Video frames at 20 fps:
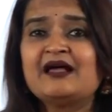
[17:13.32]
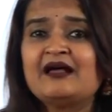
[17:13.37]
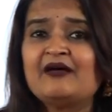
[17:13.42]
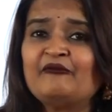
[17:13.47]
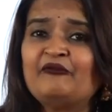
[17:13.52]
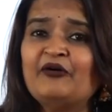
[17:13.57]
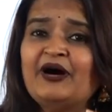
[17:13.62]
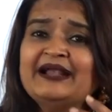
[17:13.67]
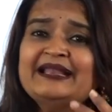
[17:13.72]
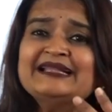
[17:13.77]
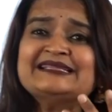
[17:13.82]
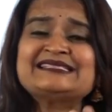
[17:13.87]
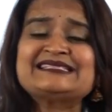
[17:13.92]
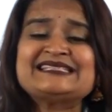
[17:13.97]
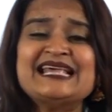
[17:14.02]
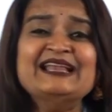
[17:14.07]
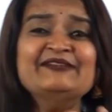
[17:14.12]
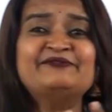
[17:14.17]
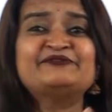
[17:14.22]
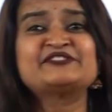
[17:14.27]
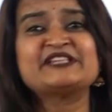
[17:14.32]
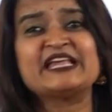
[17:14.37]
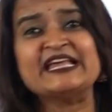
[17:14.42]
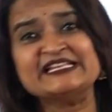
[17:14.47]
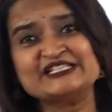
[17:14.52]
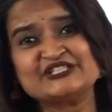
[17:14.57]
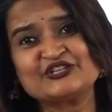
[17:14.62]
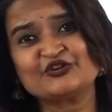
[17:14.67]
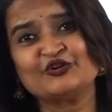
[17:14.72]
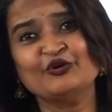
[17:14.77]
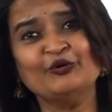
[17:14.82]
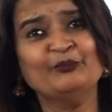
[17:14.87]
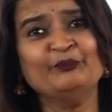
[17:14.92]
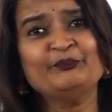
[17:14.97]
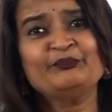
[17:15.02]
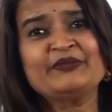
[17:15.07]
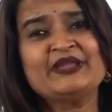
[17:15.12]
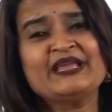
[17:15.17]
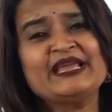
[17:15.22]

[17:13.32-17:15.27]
Word itself says, you know,